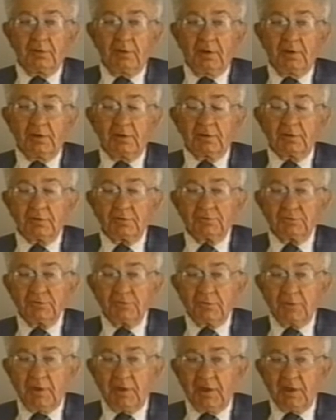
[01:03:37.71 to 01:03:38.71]
Article
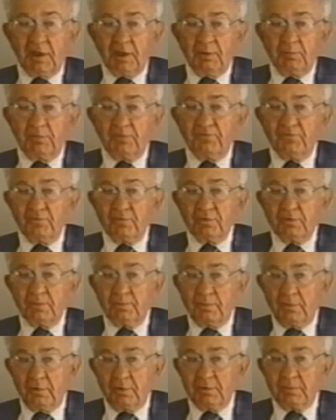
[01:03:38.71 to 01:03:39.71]
2A came before the
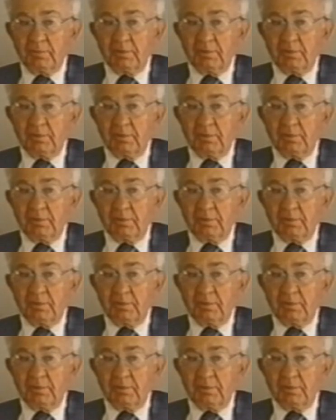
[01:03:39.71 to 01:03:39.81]
board,